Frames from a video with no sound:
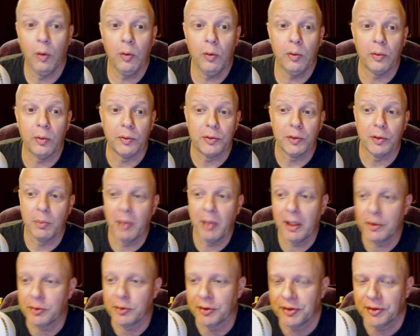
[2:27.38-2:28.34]
So the
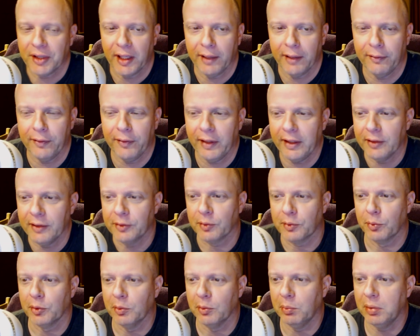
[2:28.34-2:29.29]
Madras Cafe
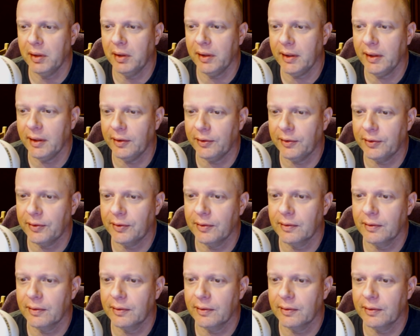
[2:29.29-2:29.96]
is a real place.